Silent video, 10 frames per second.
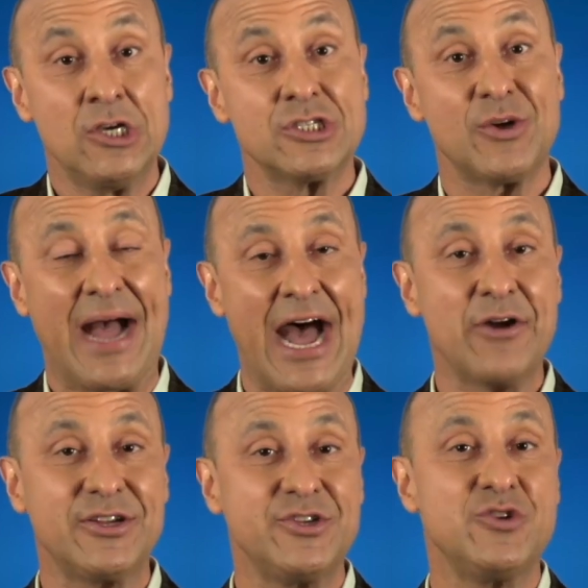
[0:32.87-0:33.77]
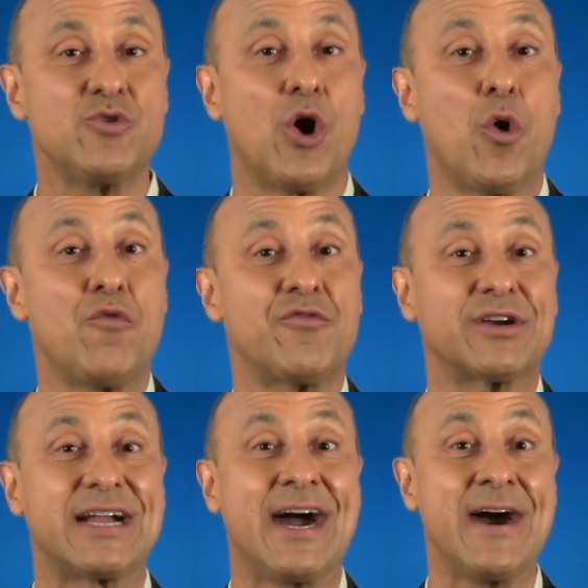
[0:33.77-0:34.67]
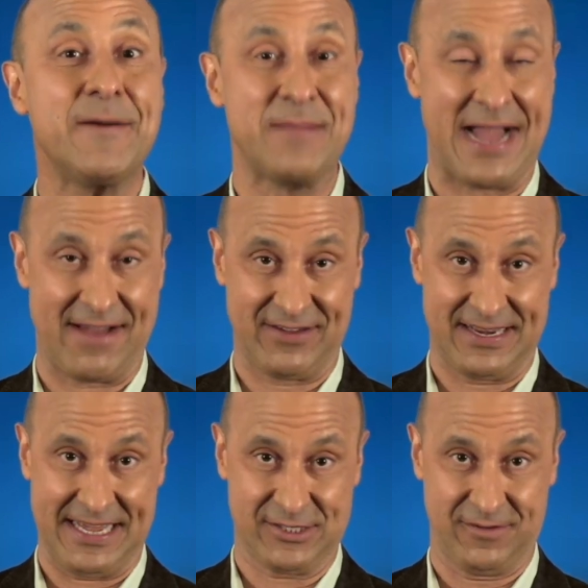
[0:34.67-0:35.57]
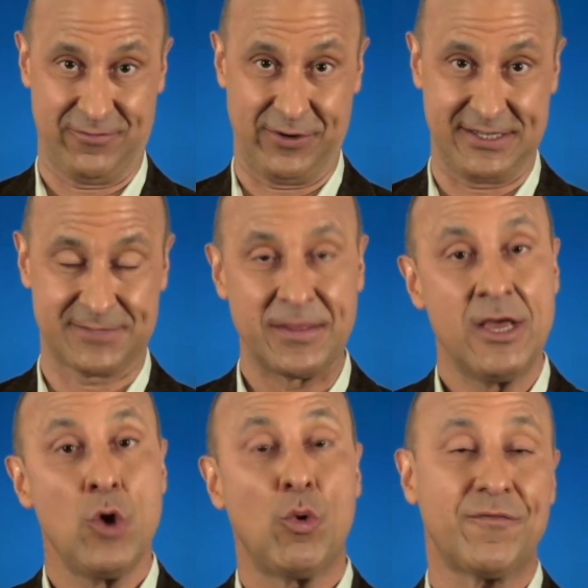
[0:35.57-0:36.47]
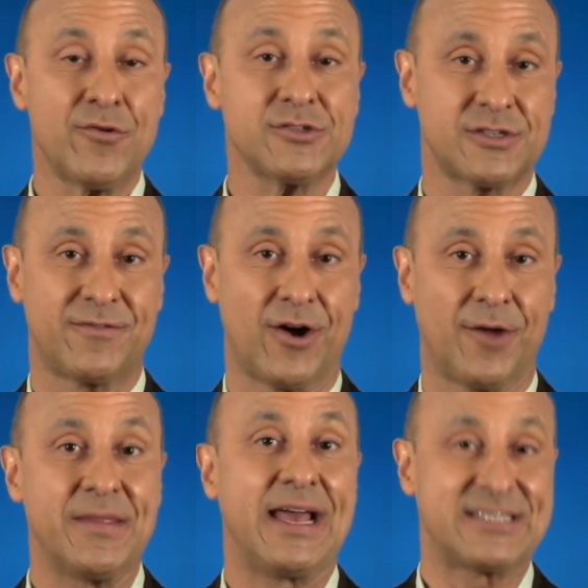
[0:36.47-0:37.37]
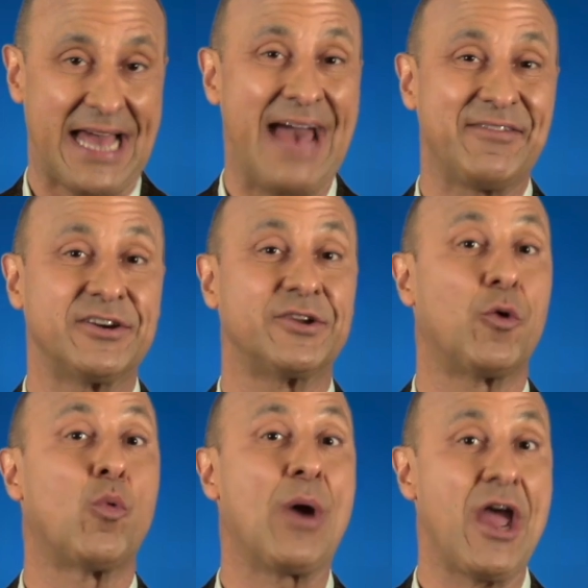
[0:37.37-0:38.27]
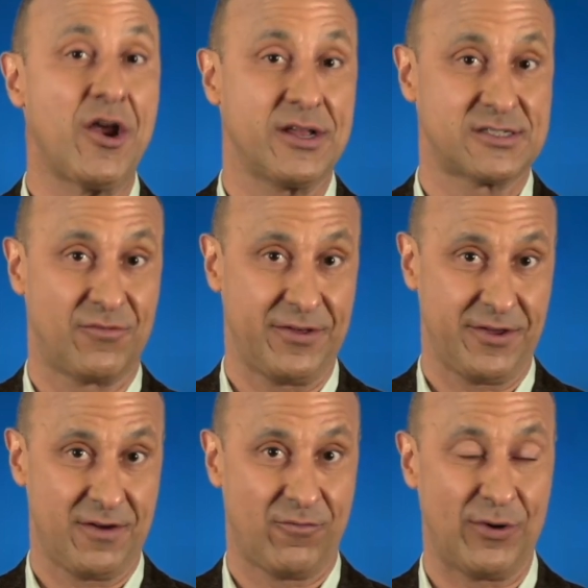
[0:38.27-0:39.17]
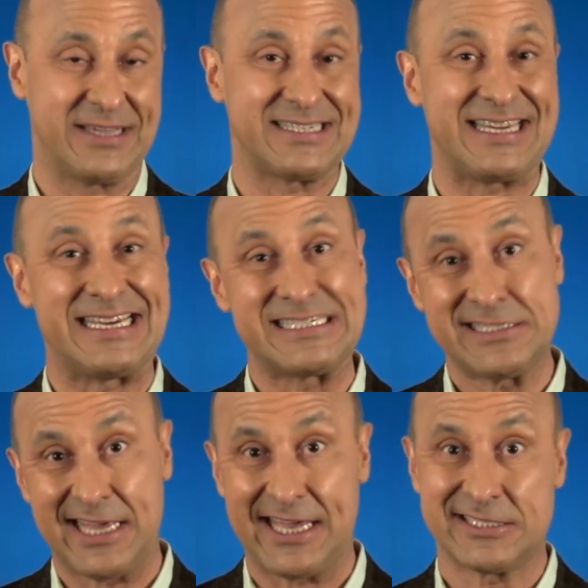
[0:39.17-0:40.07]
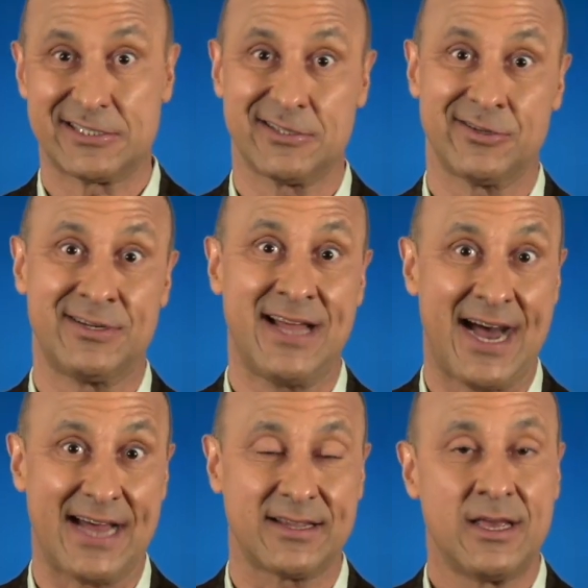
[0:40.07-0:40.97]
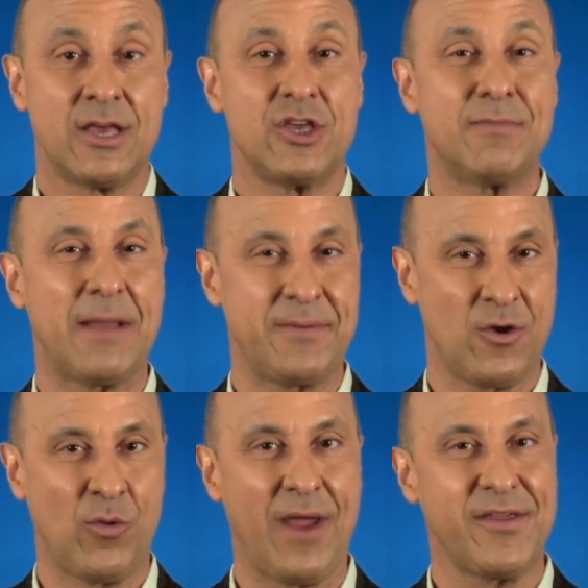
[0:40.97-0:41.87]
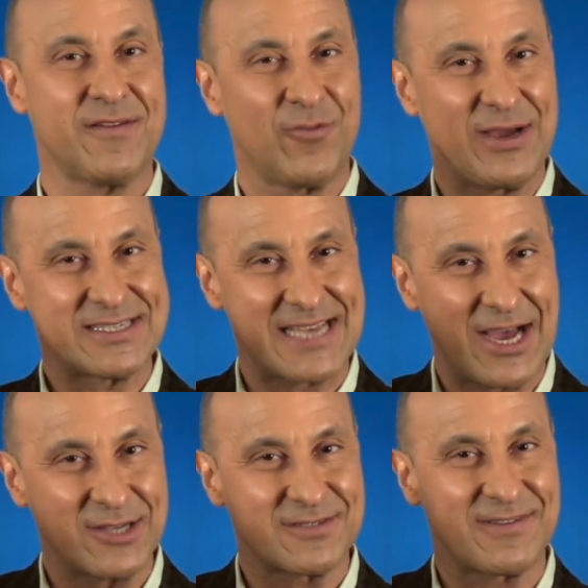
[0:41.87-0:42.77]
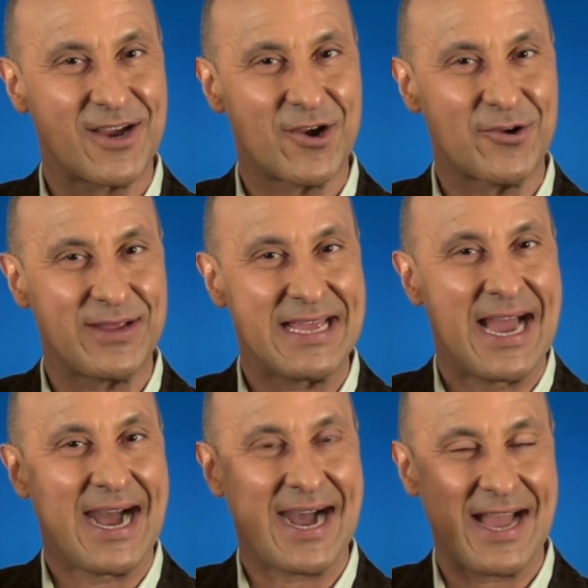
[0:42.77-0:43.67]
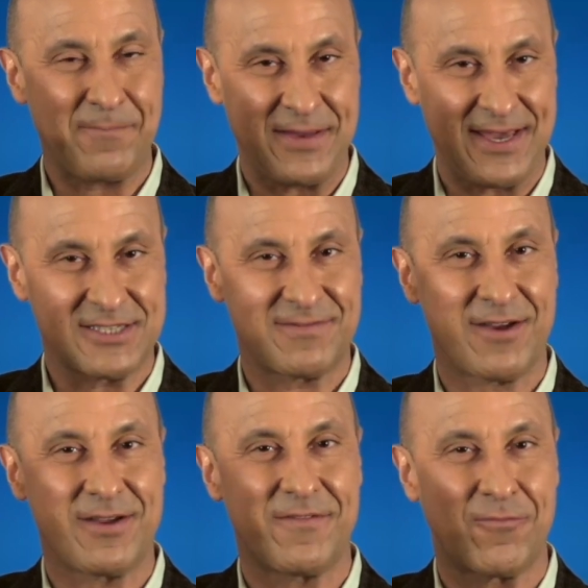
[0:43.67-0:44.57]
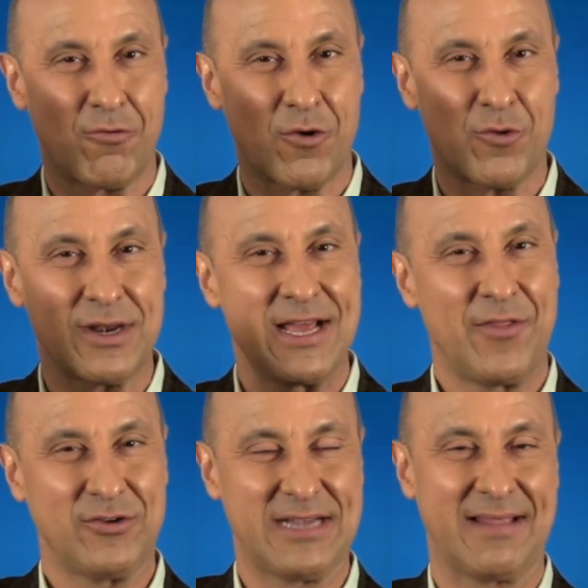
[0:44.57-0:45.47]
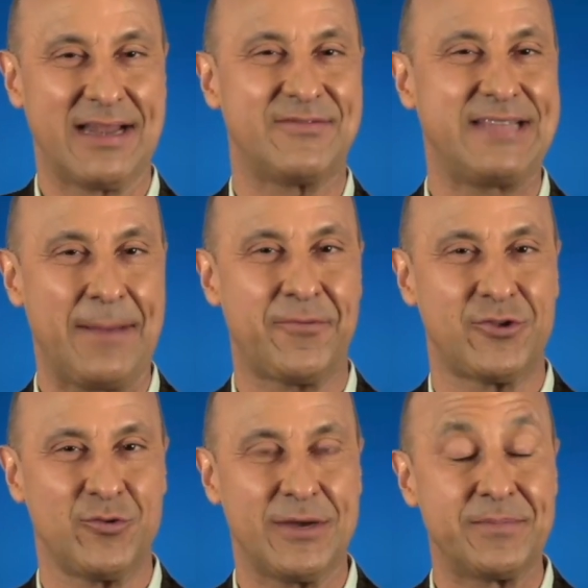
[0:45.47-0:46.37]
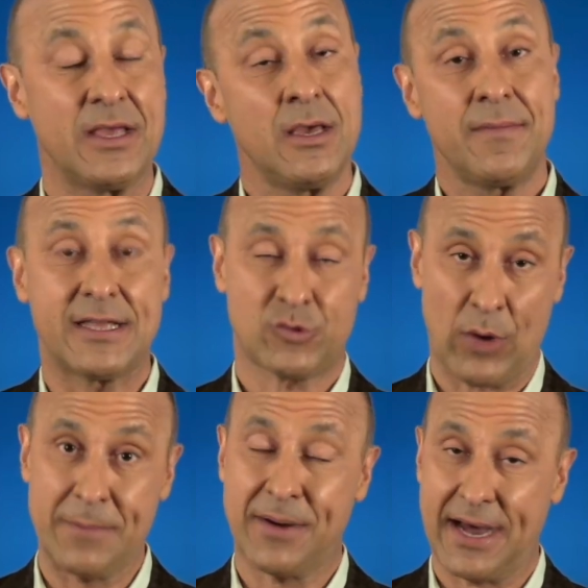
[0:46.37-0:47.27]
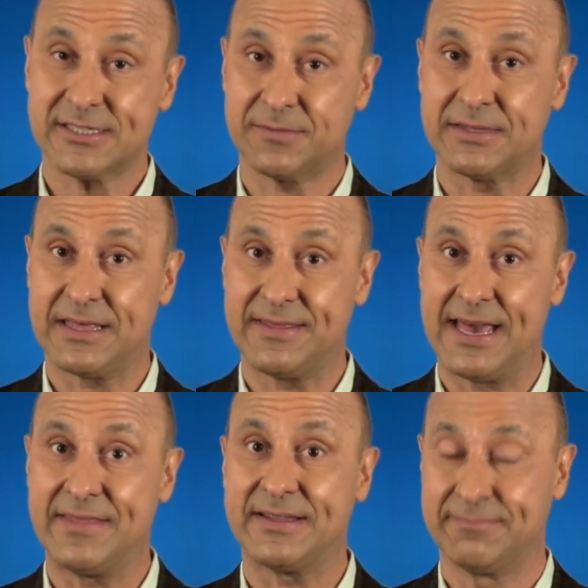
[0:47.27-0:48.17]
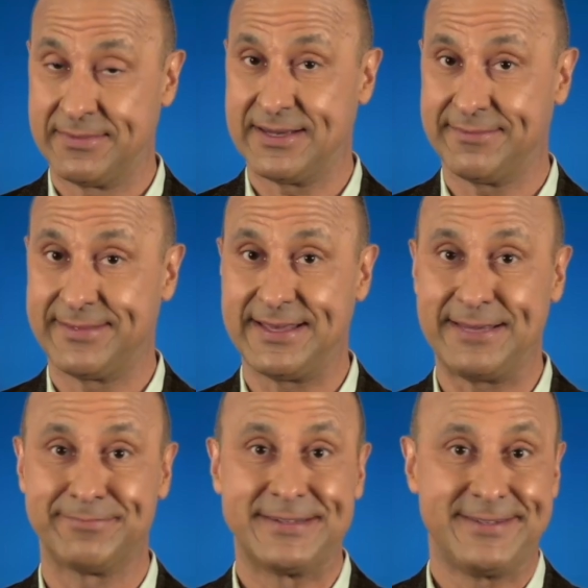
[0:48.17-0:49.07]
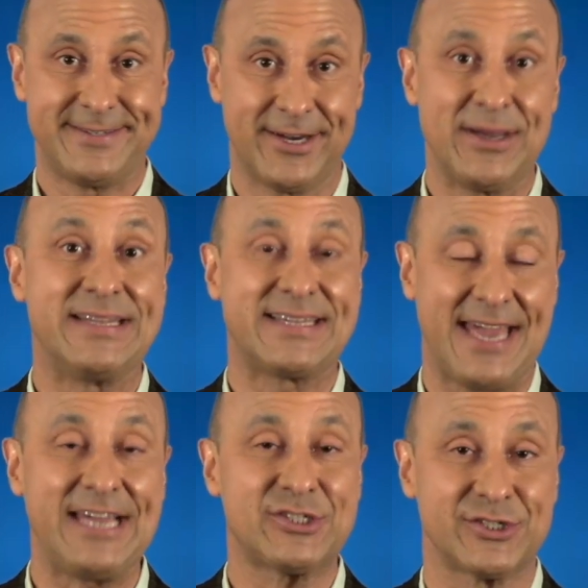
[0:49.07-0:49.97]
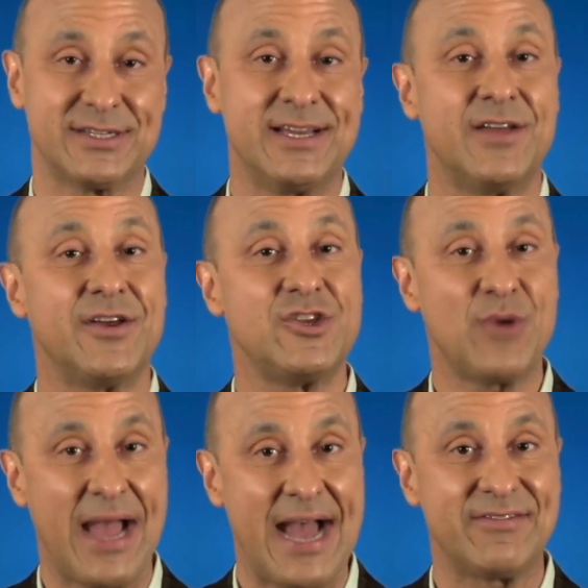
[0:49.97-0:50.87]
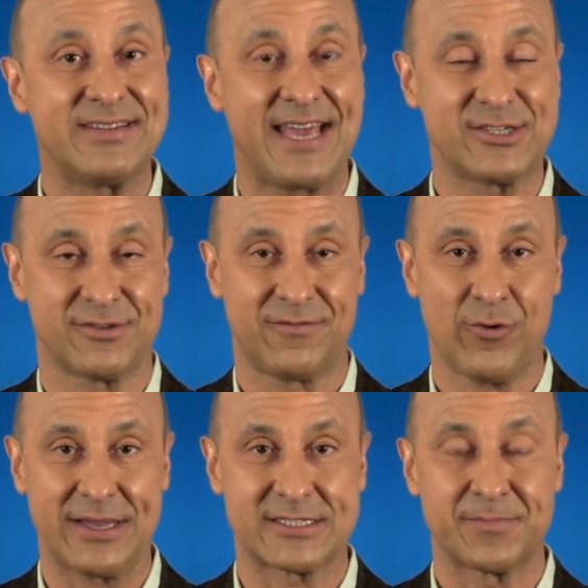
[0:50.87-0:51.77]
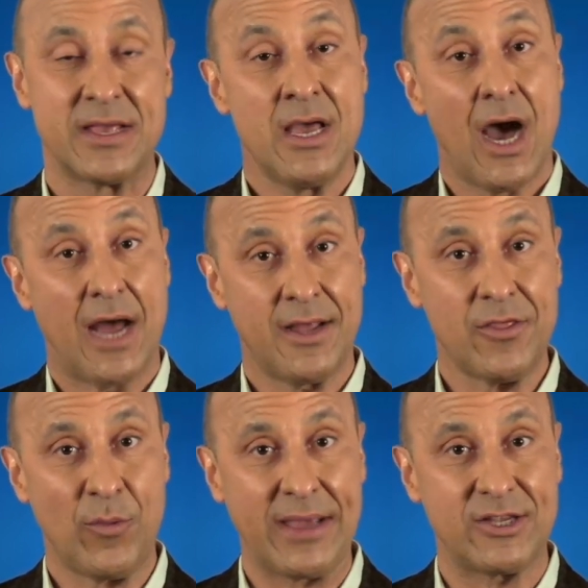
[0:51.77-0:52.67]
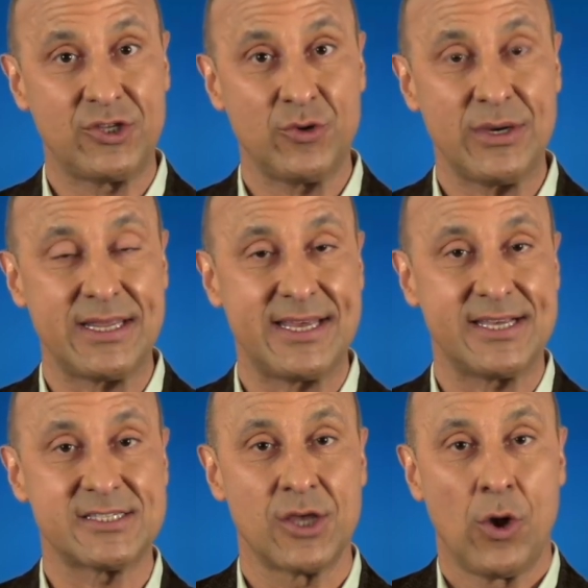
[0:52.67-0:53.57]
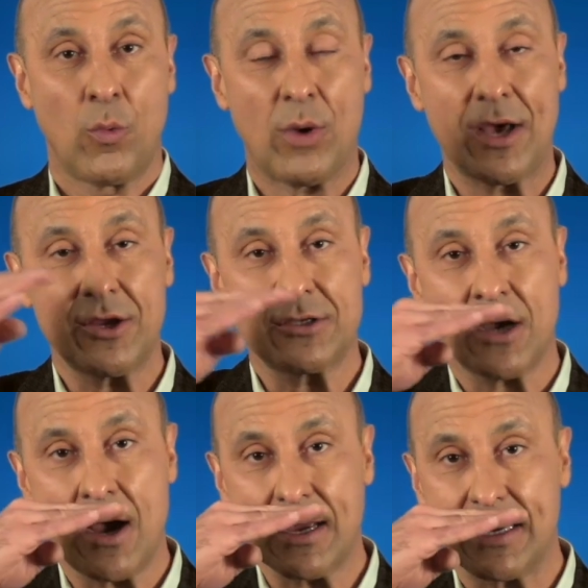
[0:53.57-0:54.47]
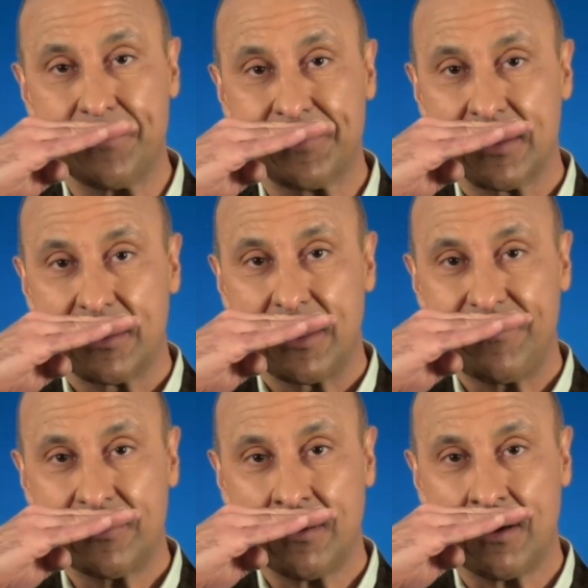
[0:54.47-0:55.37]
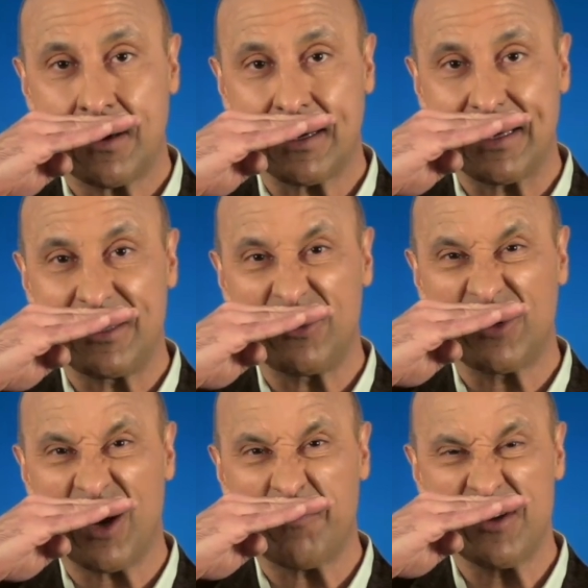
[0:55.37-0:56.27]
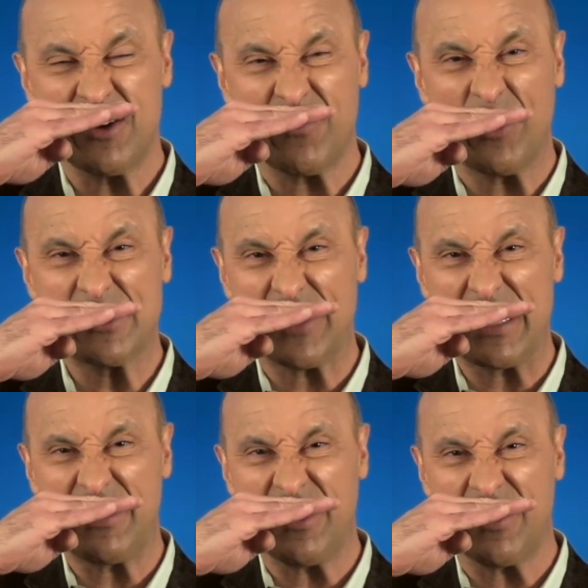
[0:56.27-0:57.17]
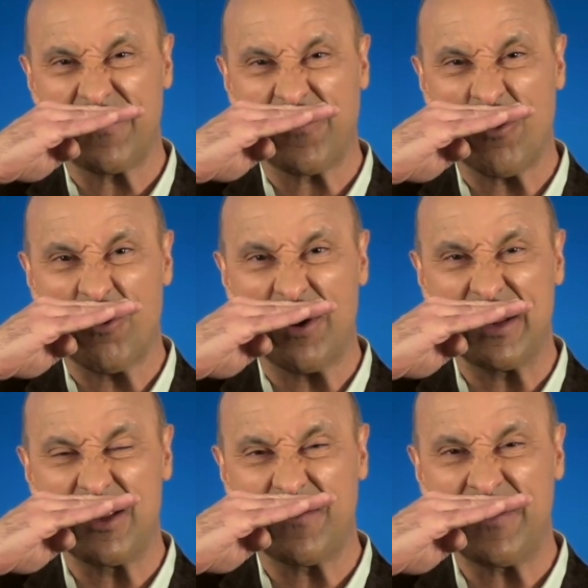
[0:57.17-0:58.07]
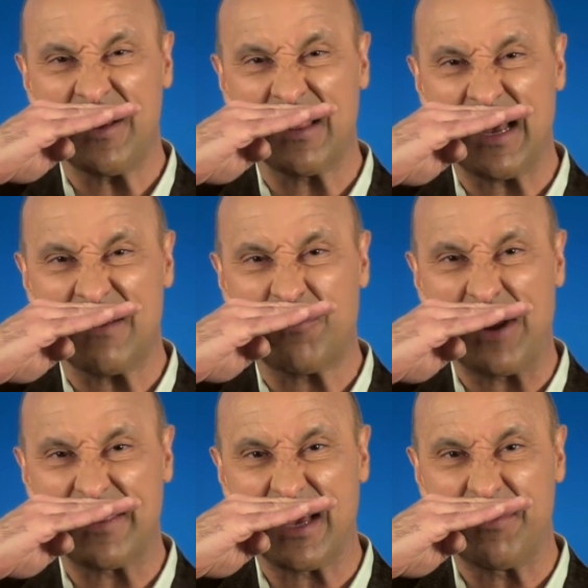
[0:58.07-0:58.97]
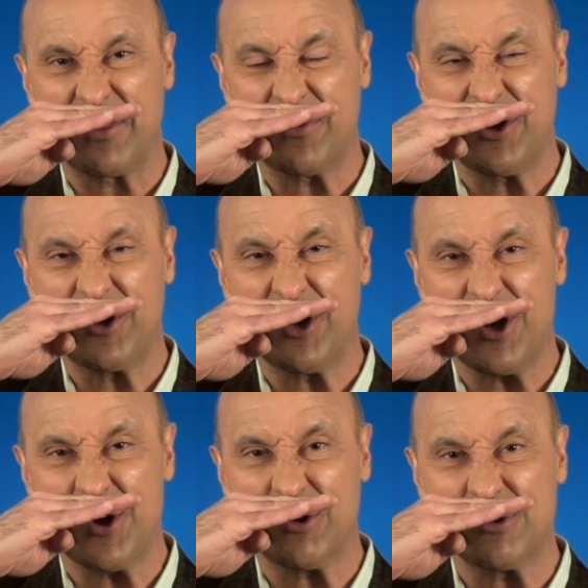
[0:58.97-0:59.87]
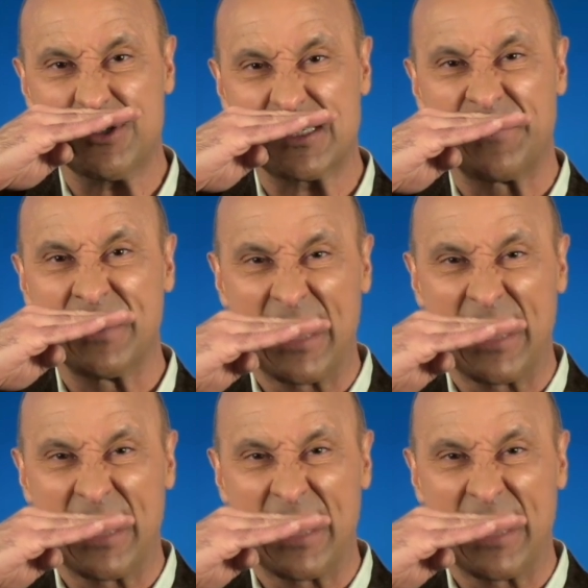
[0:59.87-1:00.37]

So how can you overcome having a nasal voice? Well, first of all, it's having an awareness of whether your voice is nasal or not. You might be aware that your voice sounds very high-pitched, very forward. There's not a lot of depth to it. That's quite possibly then the indication that you have a nasal voice. Another way to do it is while you're talking, if you talk and you put your voice right here forward and you feel a lot of breath coming through your nose.